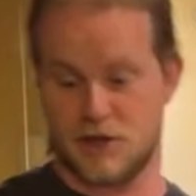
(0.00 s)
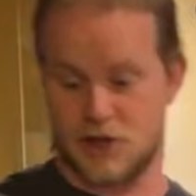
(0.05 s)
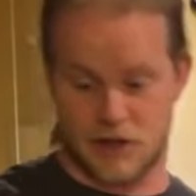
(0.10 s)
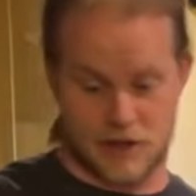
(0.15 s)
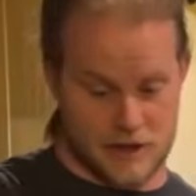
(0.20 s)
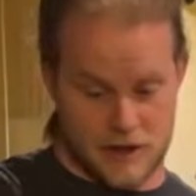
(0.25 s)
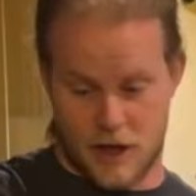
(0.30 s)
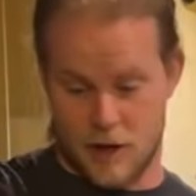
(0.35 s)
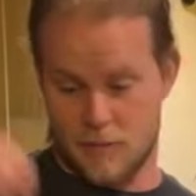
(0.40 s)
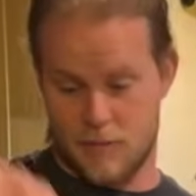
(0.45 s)

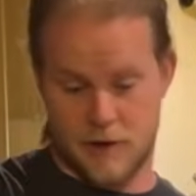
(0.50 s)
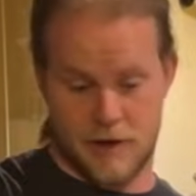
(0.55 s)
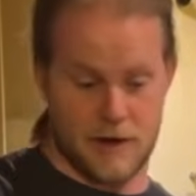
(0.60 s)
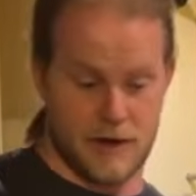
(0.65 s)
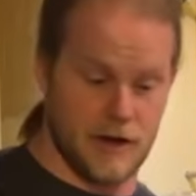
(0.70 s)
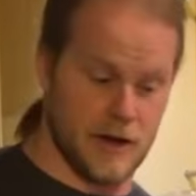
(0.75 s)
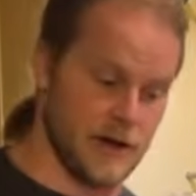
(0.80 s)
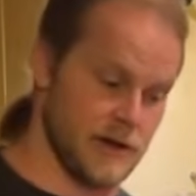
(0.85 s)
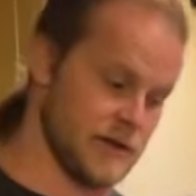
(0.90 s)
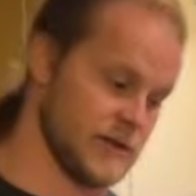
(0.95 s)
just dumping it
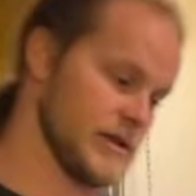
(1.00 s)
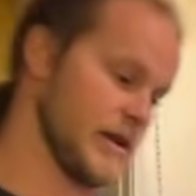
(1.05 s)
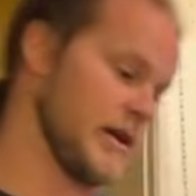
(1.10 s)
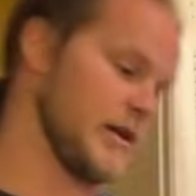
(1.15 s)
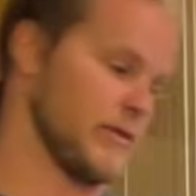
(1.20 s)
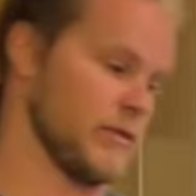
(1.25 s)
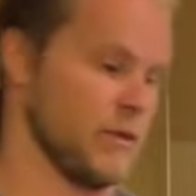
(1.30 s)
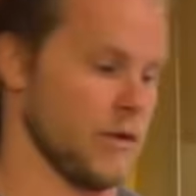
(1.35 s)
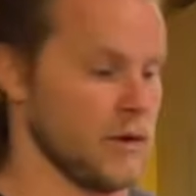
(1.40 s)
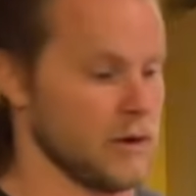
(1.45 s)
in. He's like,
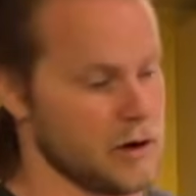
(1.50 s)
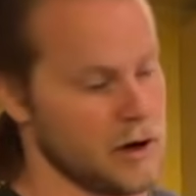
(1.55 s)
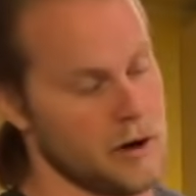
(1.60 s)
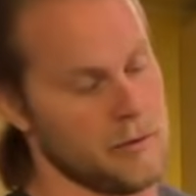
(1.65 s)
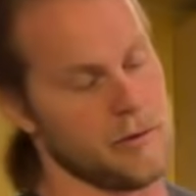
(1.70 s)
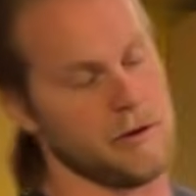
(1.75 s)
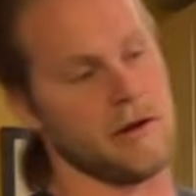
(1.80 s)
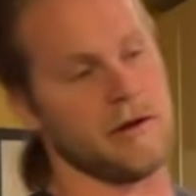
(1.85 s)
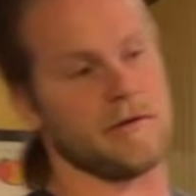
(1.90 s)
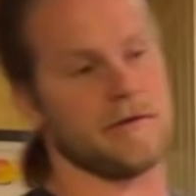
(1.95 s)
woke up
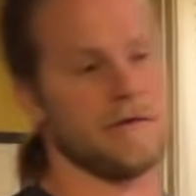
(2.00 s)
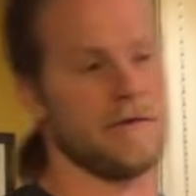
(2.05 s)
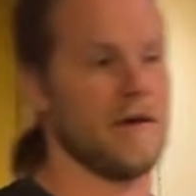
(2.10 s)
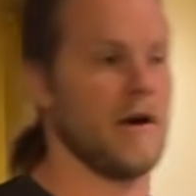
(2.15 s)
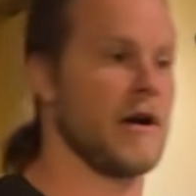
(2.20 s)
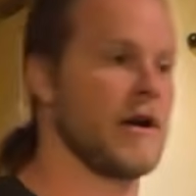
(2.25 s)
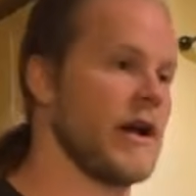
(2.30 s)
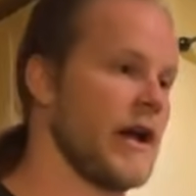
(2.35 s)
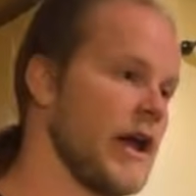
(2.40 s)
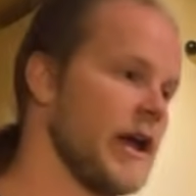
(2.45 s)
and like,
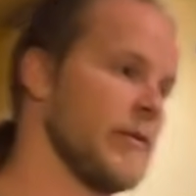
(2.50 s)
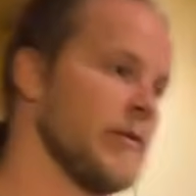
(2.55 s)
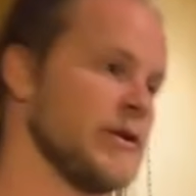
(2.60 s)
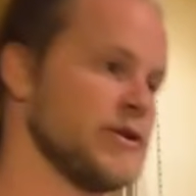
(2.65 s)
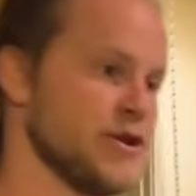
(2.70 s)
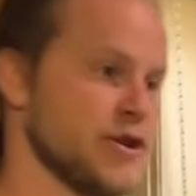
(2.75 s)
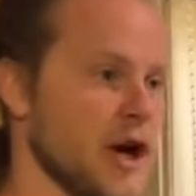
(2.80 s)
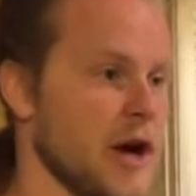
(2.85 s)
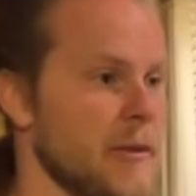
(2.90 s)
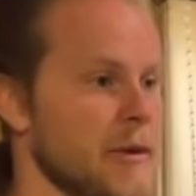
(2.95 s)
fuck, I hate my
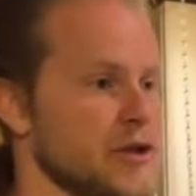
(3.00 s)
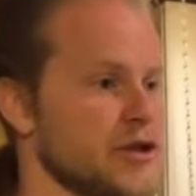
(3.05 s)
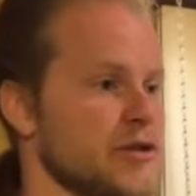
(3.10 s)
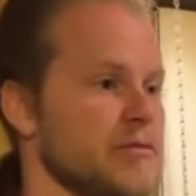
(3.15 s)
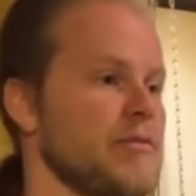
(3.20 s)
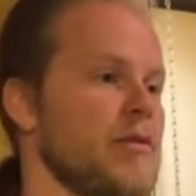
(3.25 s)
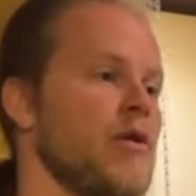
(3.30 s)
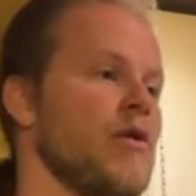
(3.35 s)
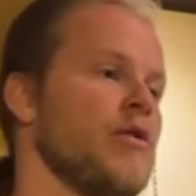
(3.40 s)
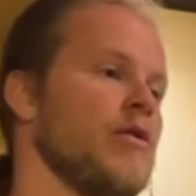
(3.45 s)
job at
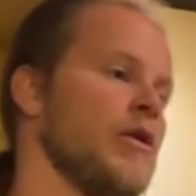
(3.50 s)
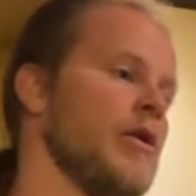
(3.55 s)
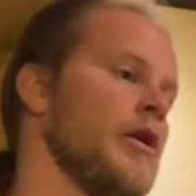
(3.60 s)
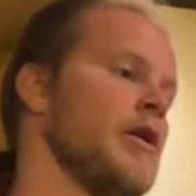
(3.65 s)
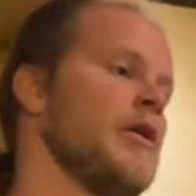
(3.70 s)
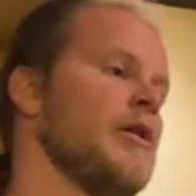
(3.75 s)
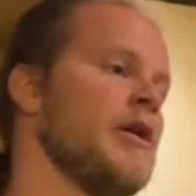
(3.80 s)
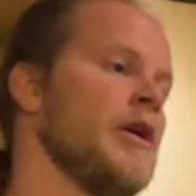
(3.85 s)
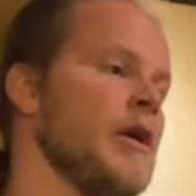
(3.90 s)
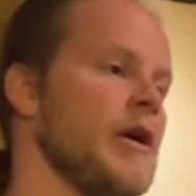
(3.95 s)

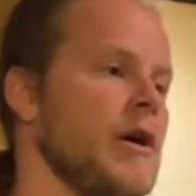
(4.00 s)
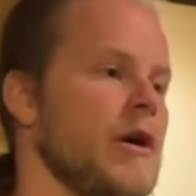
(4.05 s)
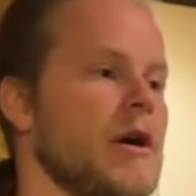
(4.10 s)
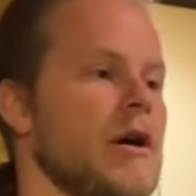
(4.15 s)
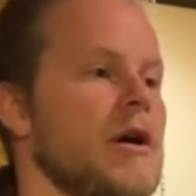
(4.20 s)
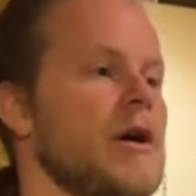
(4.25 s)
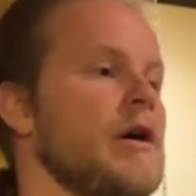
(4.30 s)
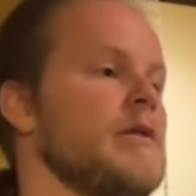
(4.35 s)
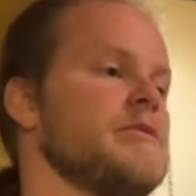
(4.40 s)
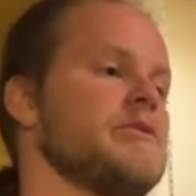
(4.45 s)
Chipotle.
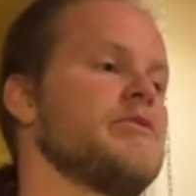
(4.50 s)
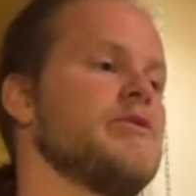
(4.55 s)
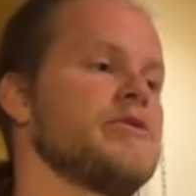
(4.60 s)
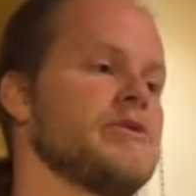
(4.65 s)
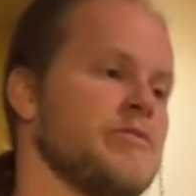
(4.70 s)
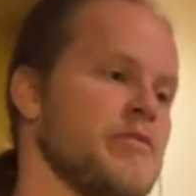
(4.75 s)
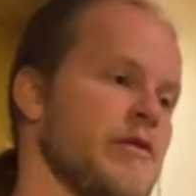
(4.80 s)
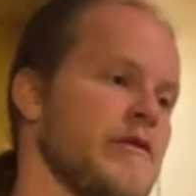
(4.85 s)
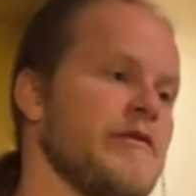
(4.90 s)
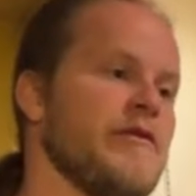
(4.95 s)
Oh, I'm supposed to
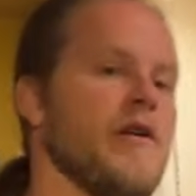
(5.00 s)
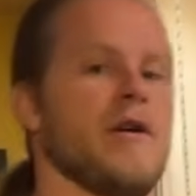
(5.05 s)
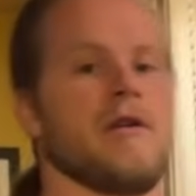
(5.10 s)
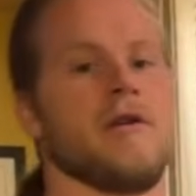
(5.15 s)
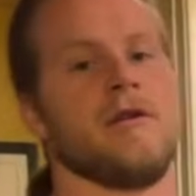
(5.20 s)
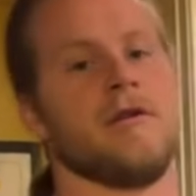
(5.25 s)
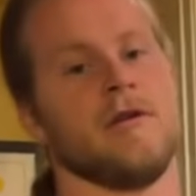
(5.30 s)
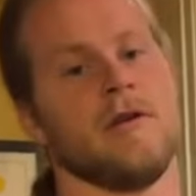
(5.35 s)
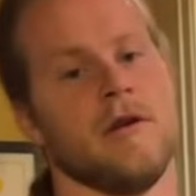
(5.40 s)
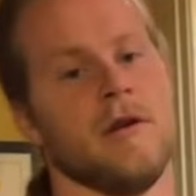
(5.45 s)
put
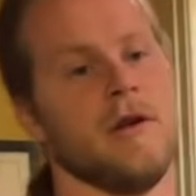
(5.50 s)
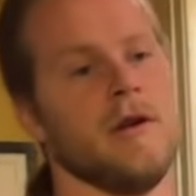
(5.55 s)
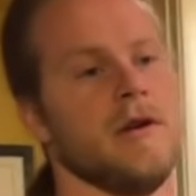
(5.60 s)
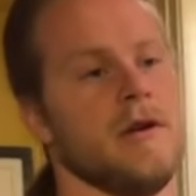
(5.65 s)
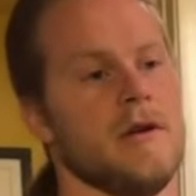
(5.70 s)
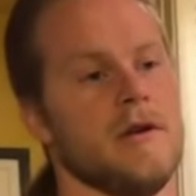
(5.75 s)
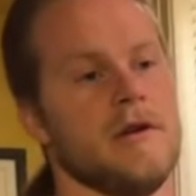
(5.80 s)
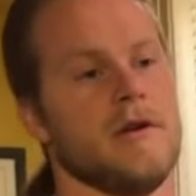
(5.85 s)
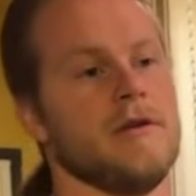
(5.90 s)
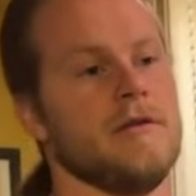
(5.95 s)
fucking
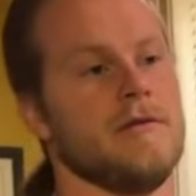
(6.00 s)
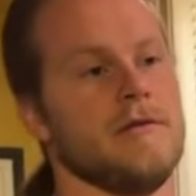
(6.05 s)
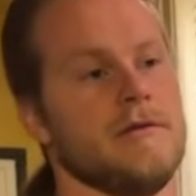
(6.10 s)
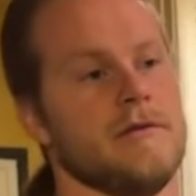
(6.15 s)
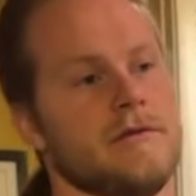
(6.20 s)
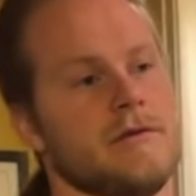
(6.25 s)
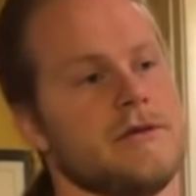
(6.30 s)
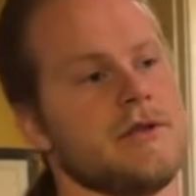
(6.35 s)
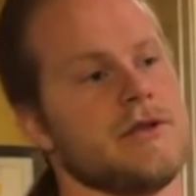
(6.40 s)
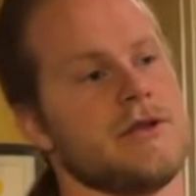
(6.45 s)

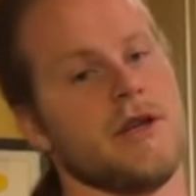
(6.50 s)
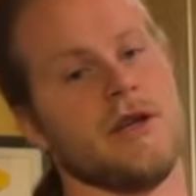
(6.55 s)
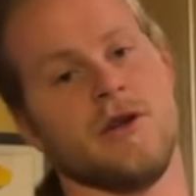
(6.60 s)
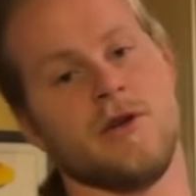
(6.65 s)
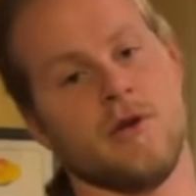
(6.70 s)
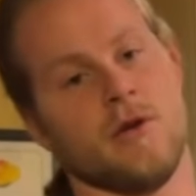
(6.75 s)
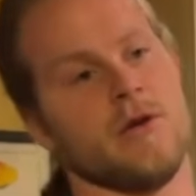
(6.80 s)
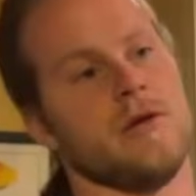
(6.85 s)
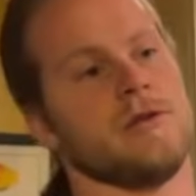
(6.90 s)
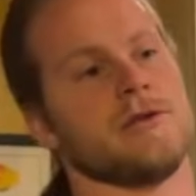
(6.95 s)
seed
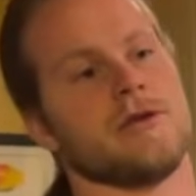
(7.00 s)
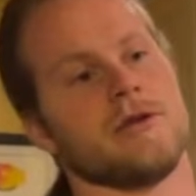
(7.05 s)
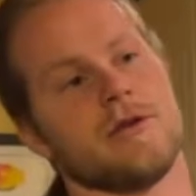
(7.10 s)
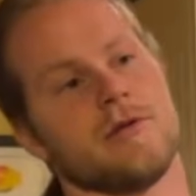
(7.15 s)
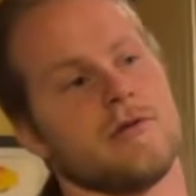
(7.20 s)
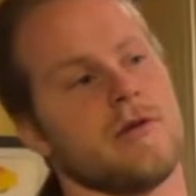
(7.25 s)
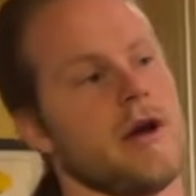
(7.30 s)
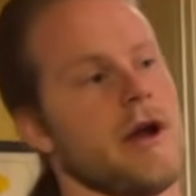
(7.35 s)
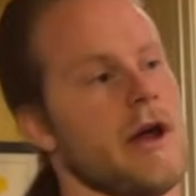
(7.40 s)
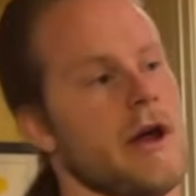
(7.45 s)
oils in the
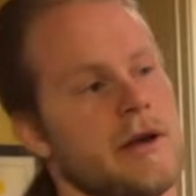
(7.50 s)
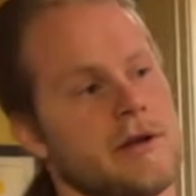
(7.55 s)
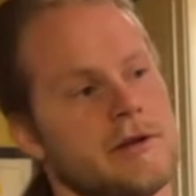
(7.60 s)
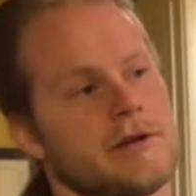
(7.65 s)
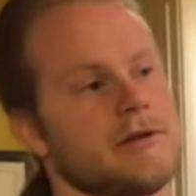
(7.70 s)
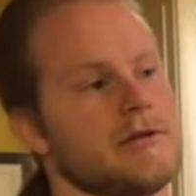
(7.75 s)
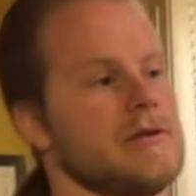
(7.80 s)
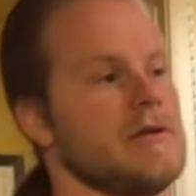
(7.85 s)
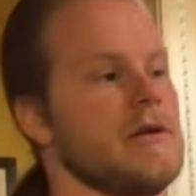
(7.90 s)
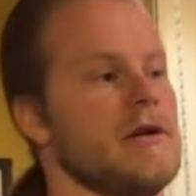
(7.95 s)

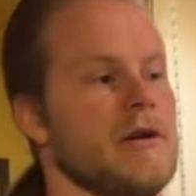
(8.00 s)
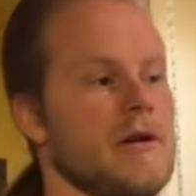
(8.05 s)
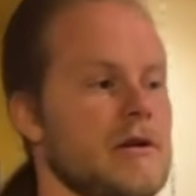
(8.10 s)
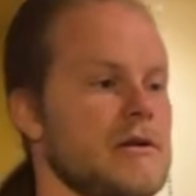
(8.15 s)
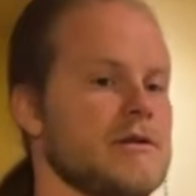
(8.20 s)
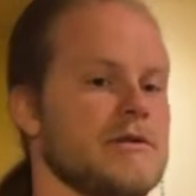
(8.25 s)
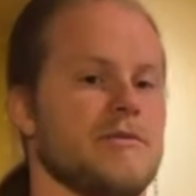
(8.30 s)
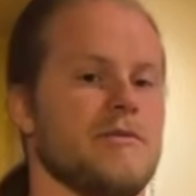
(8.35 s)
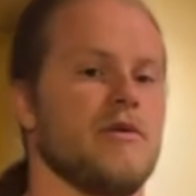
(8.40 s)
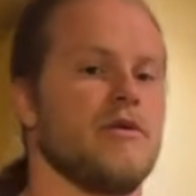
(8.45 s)
rice,
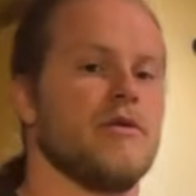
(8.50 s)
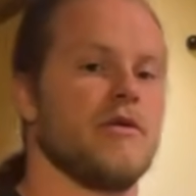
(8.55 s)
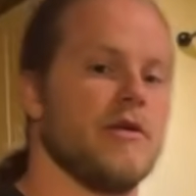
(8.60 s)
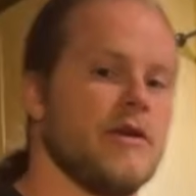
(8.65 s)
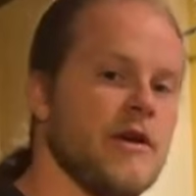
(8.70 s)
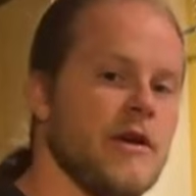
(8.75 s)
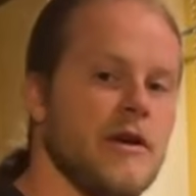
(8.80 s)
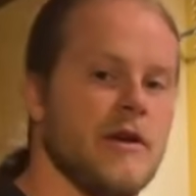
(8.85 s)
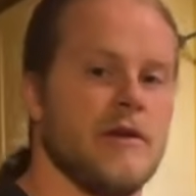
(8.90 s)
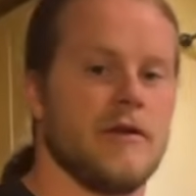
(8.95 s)
pour it
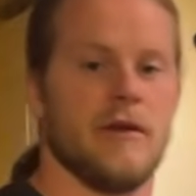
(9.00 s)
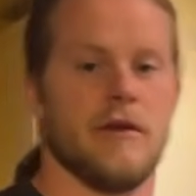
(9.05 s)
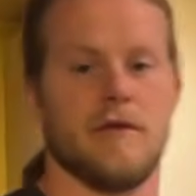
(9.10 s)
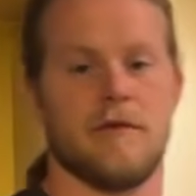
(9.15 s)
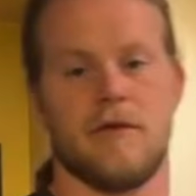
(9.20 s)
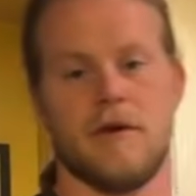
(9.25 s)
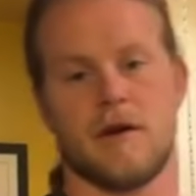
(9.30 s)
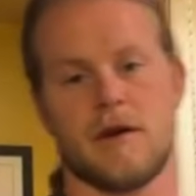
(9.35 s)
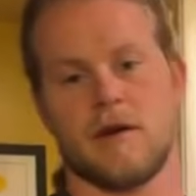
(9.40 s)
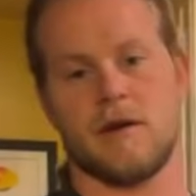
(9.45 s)
in, and
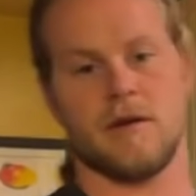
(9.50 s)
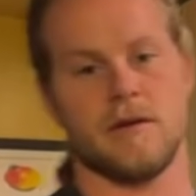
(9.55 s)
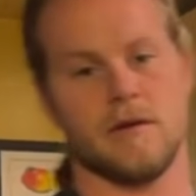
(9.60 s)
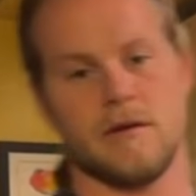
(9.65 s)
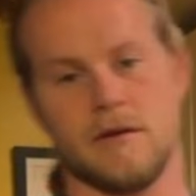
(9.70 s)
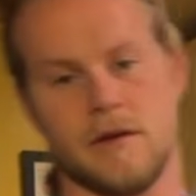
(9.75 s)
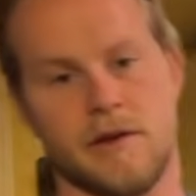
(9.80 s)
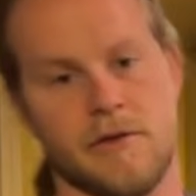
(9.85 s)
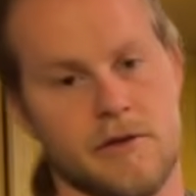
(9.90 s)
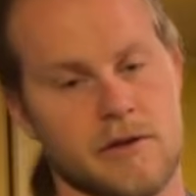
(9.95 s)

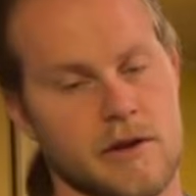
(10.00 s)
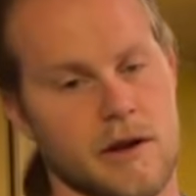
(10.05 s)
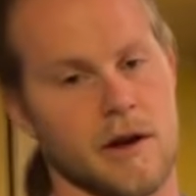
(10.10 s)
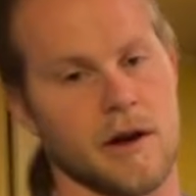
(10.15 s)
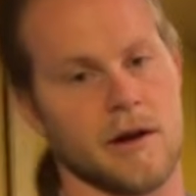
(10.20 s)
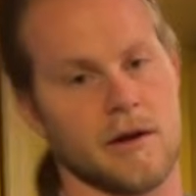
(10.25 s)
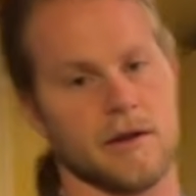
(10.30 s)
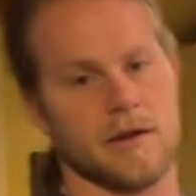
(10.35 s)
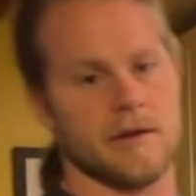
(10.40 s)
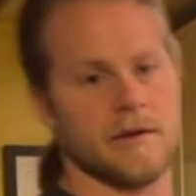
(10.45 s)
fucking leave it
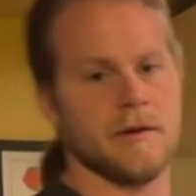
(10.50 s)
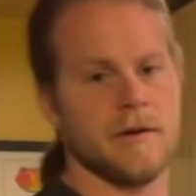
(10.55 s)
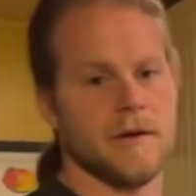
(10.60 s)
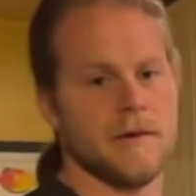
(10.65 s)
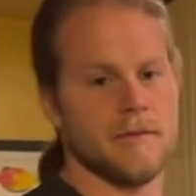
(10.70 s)
there, and then